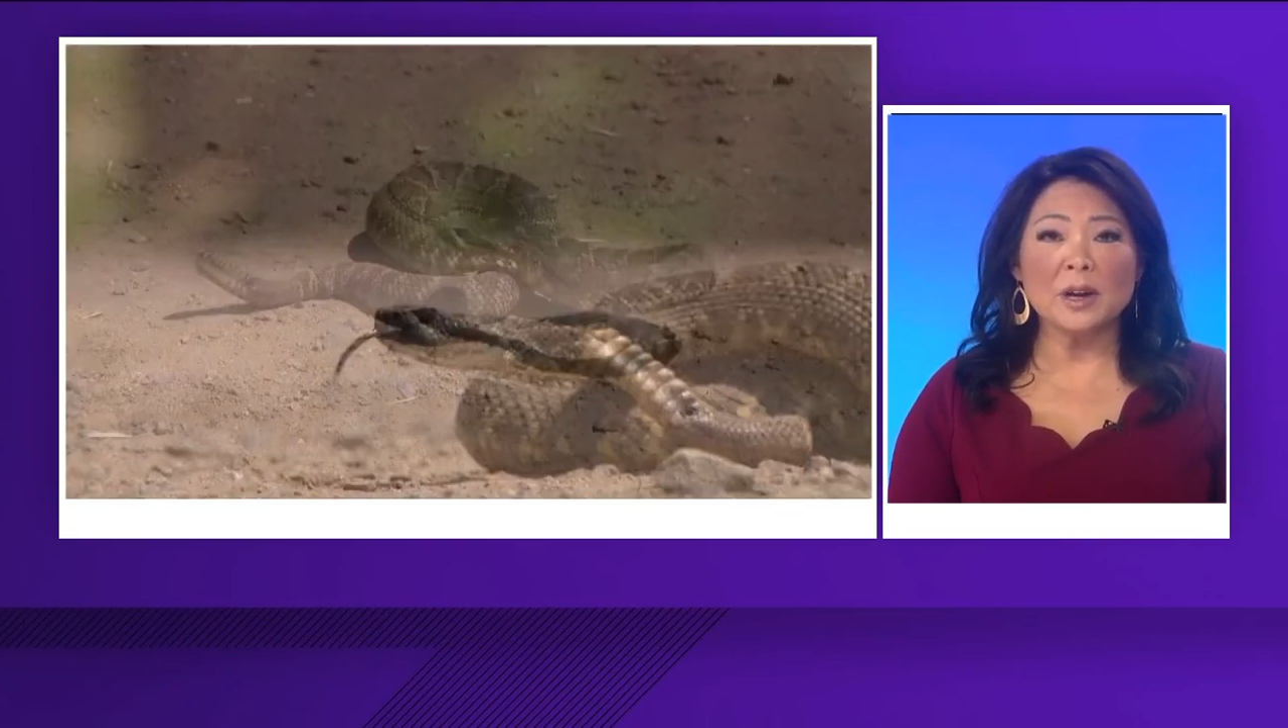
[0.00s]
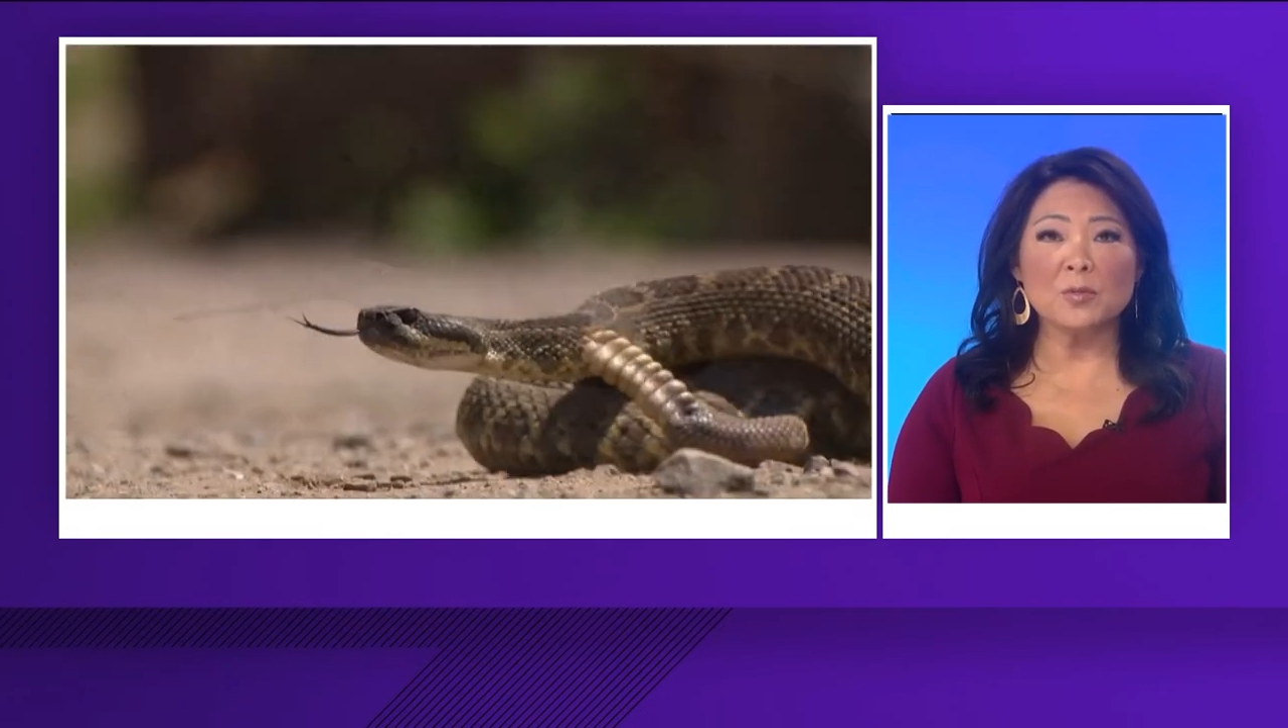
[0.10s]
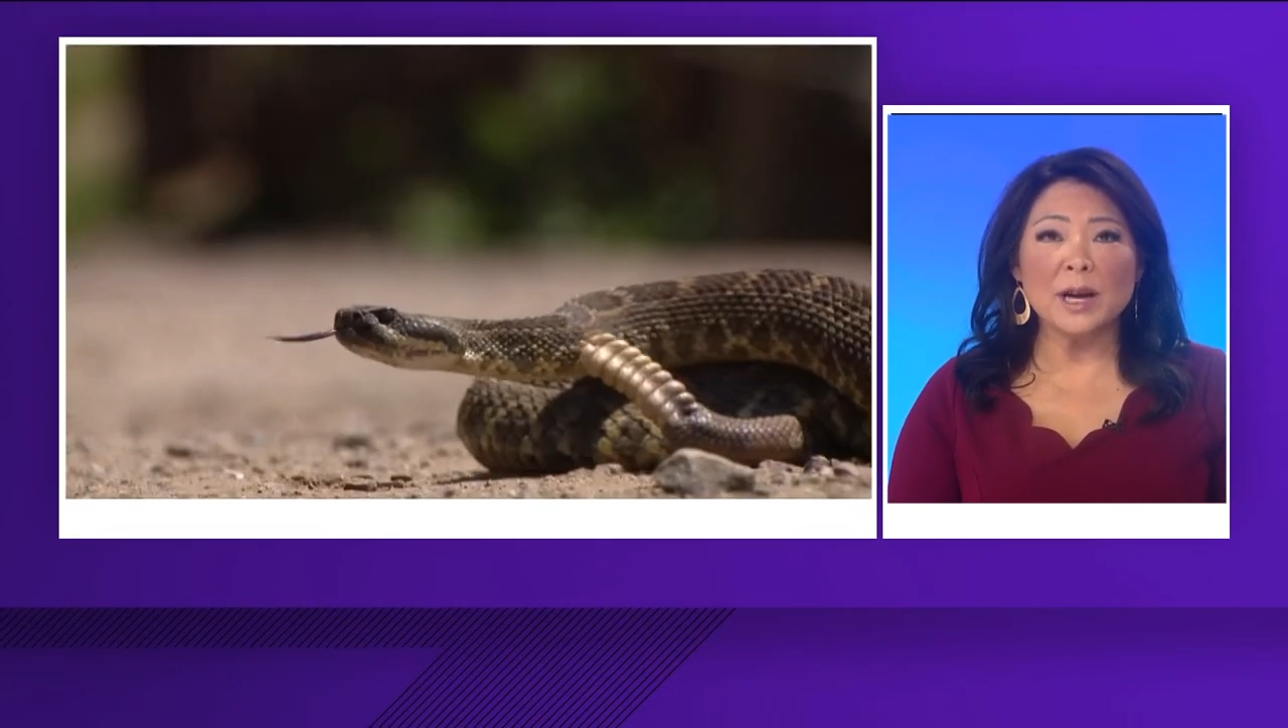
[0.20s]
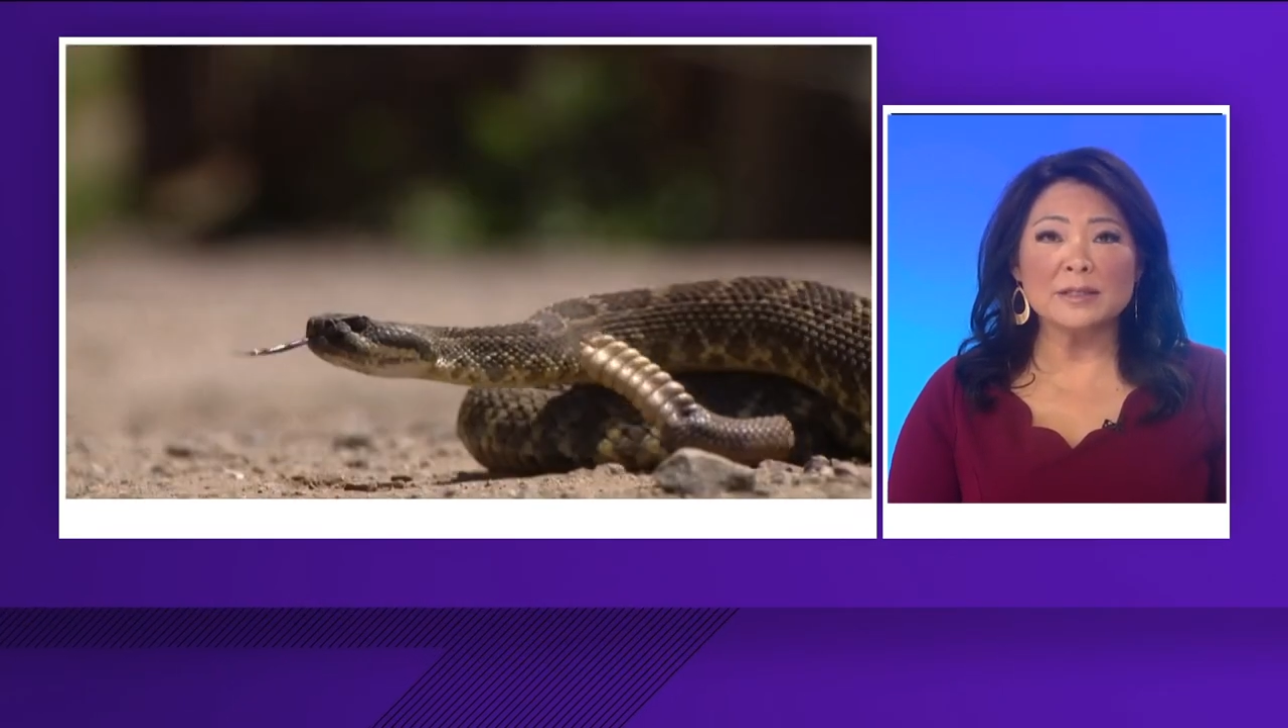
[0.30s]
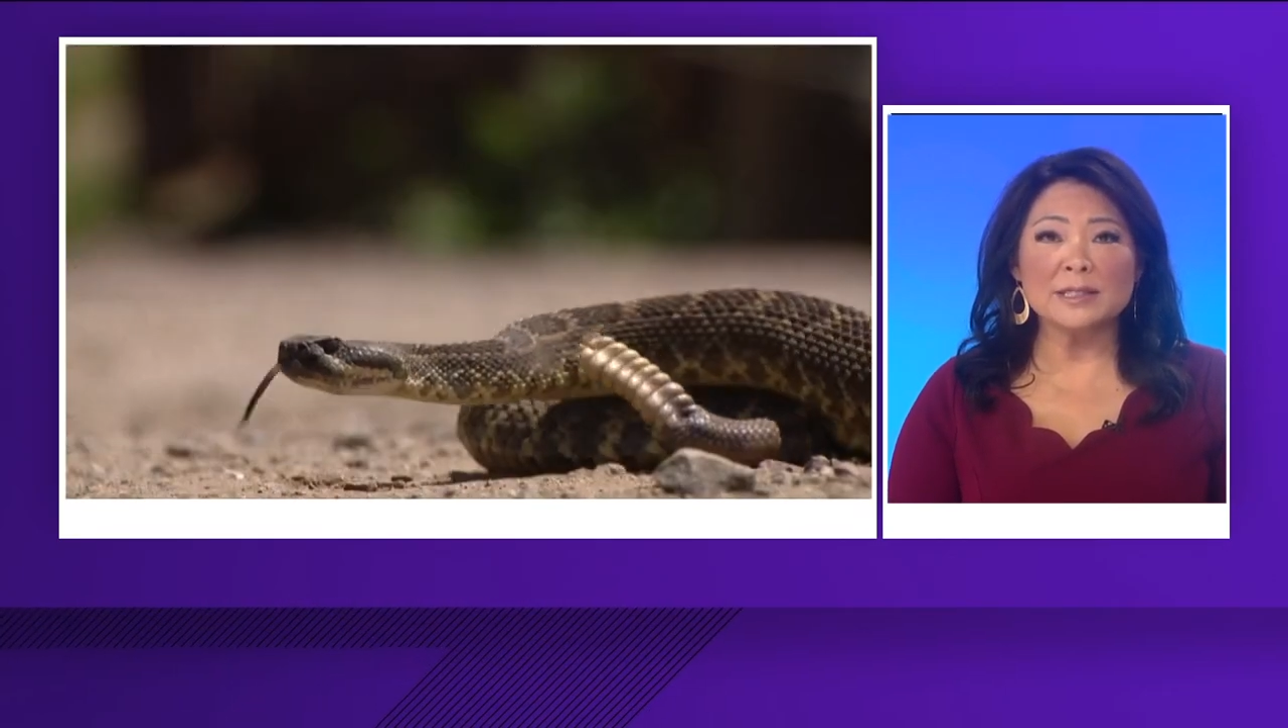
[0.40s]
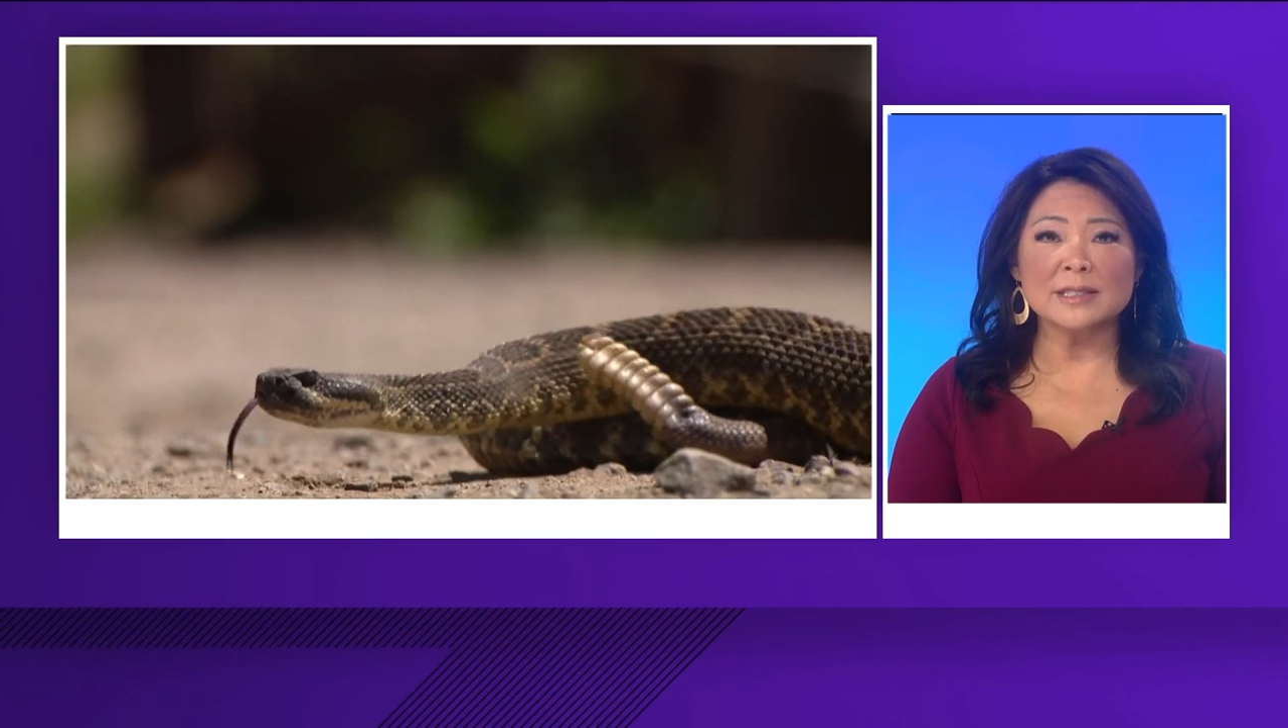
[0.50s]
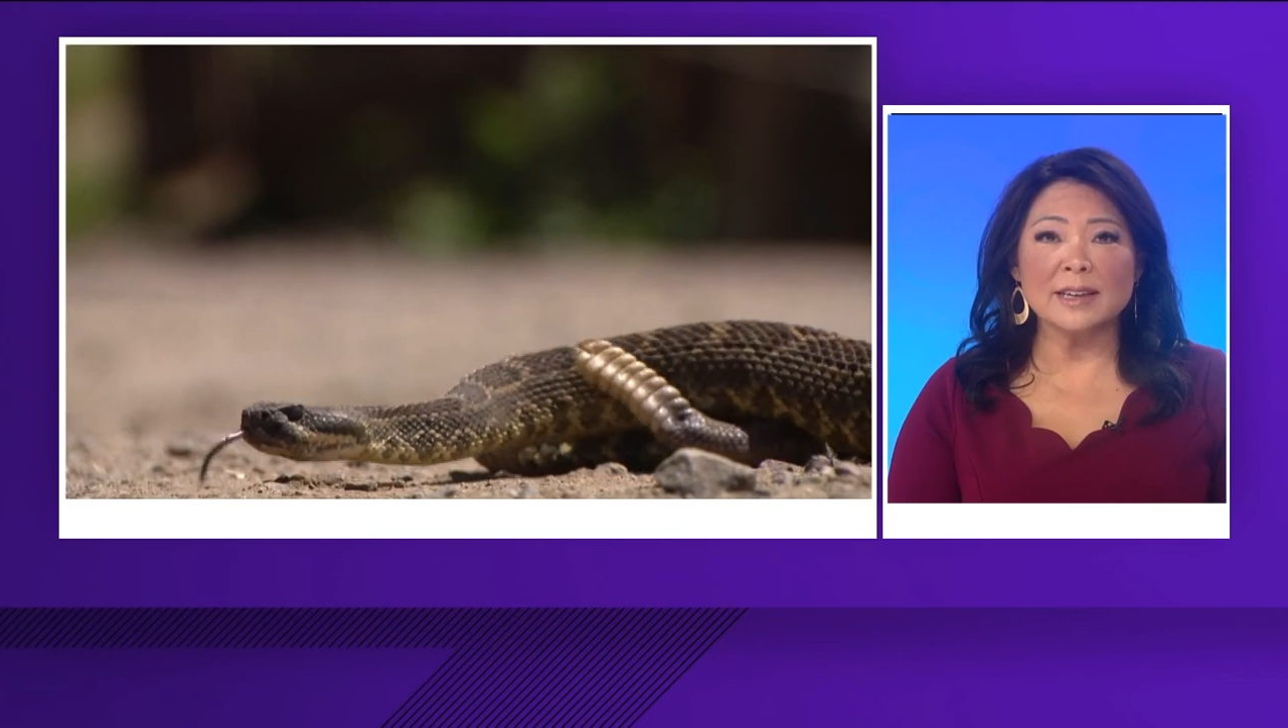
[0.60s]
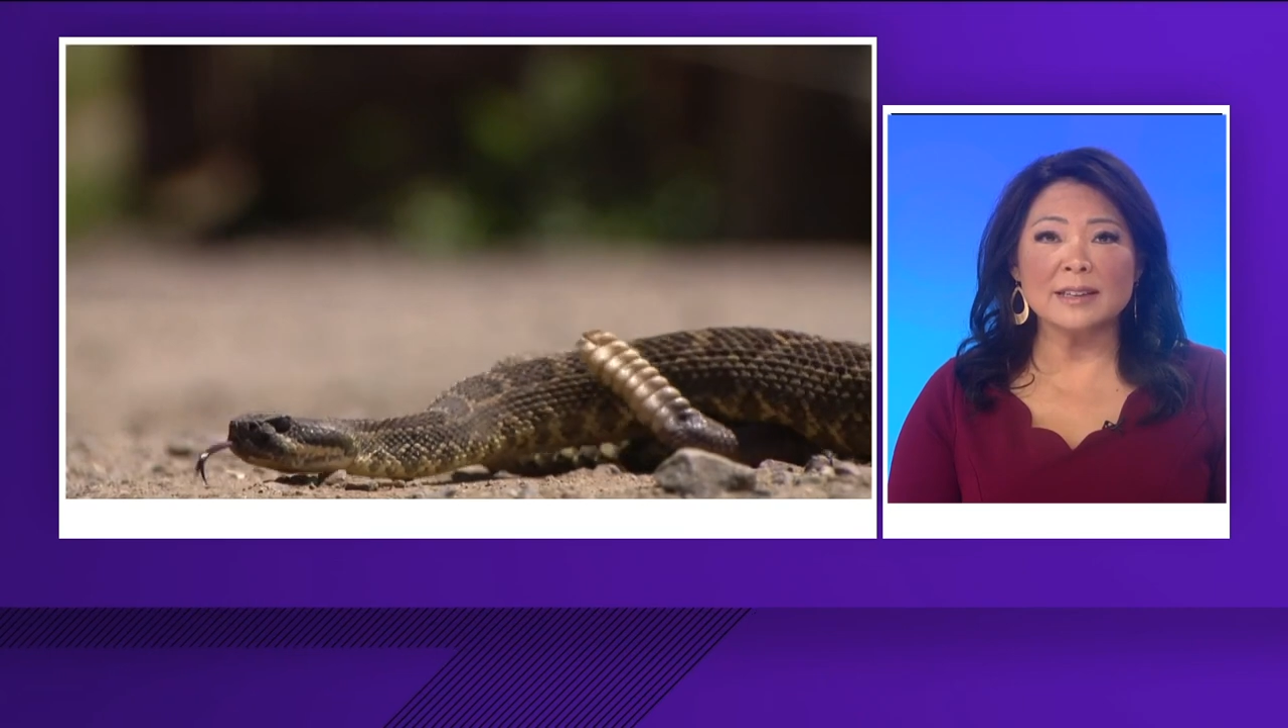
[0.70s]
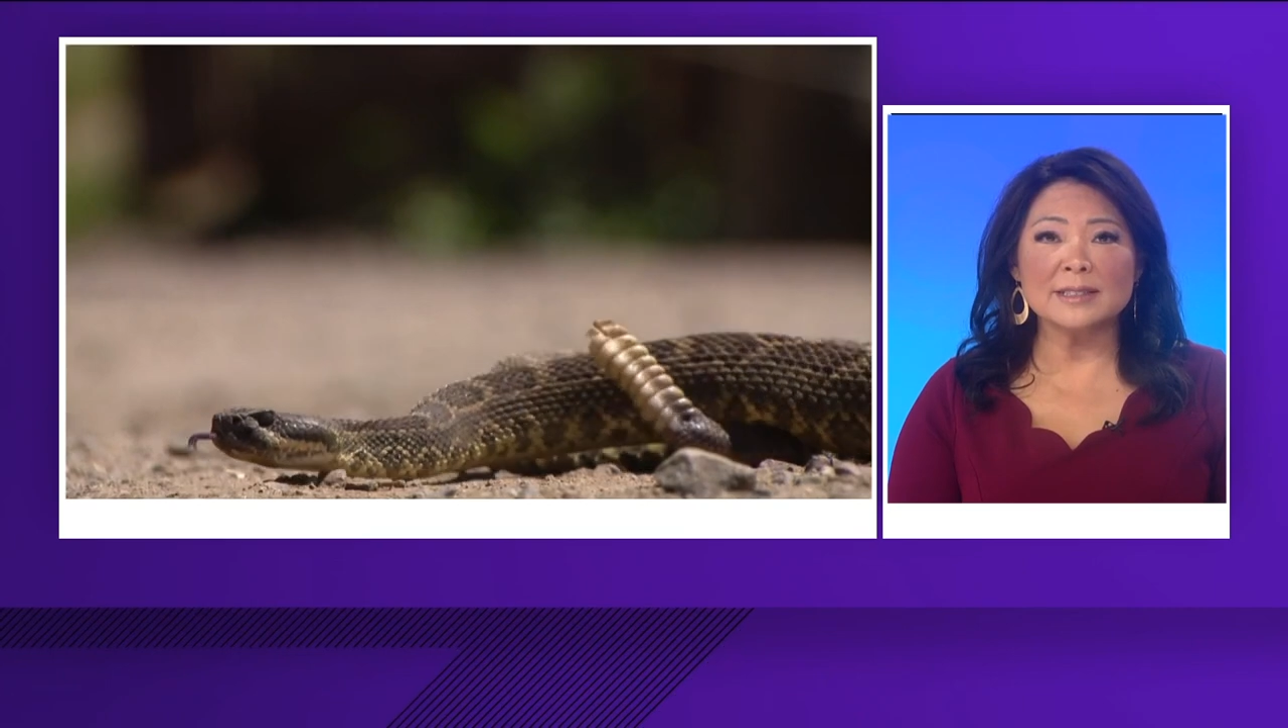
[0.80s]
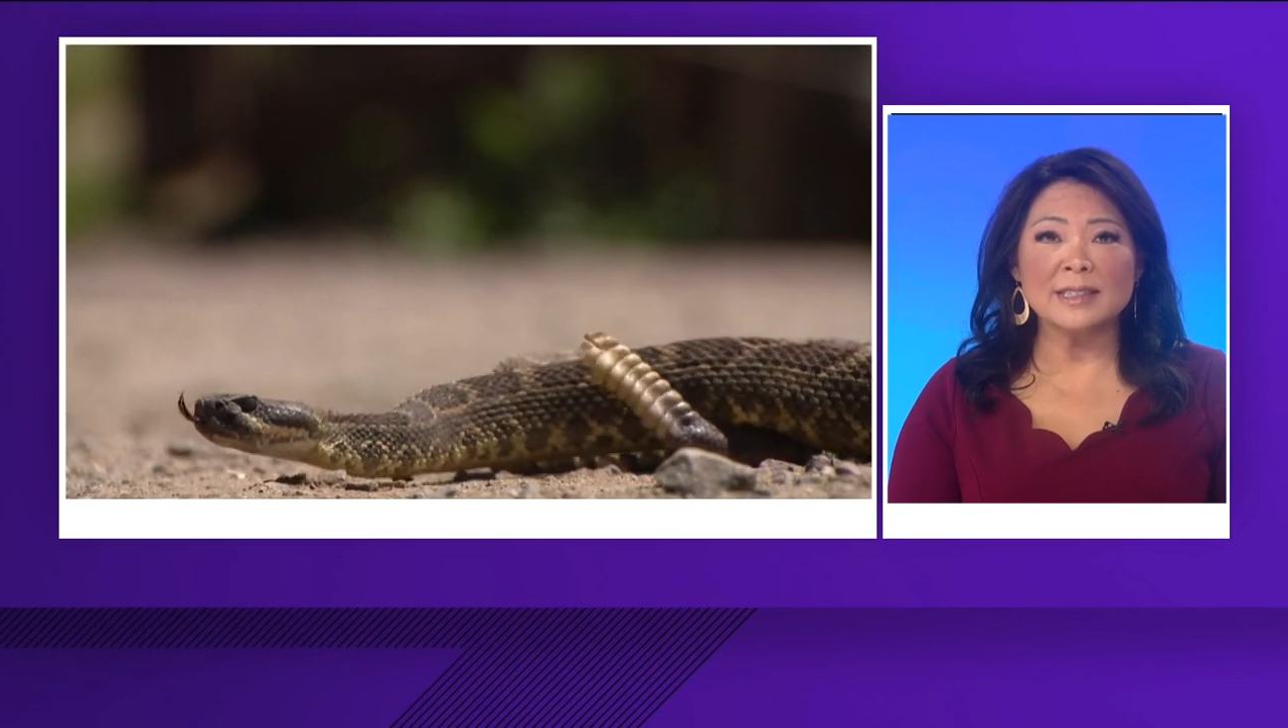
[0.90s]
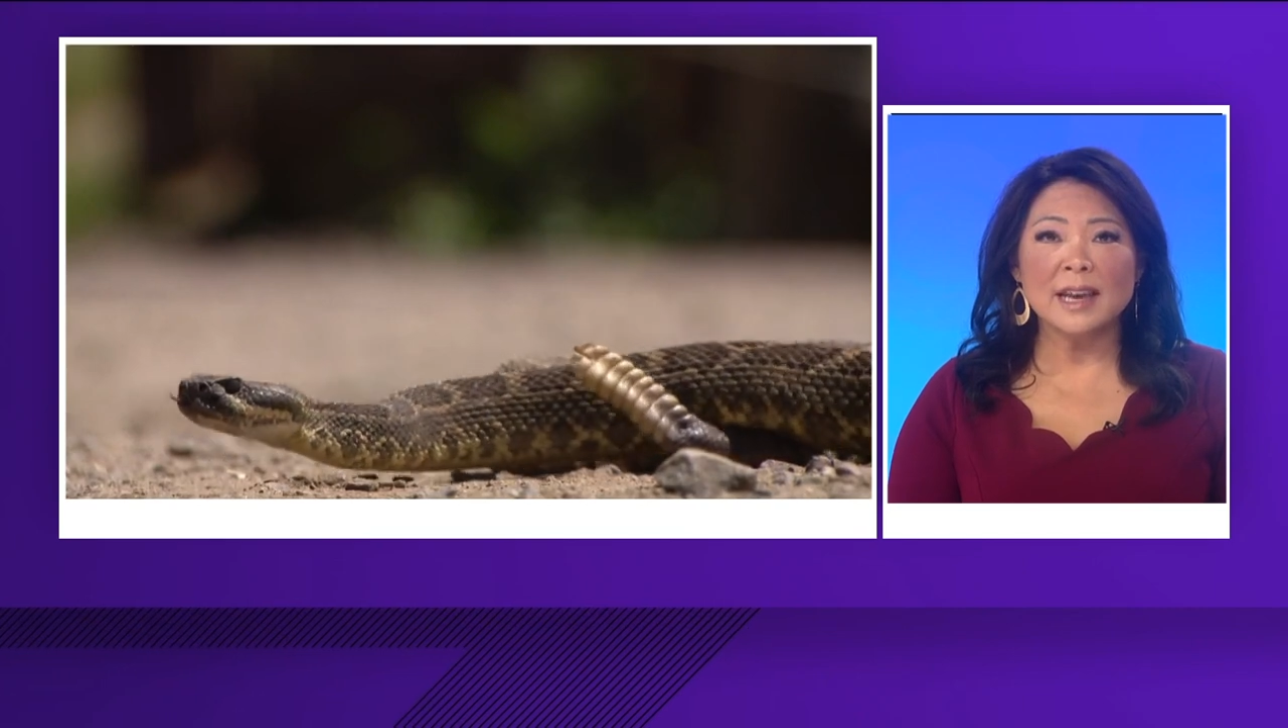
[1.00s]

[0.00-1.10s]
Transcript: rattlesnakes.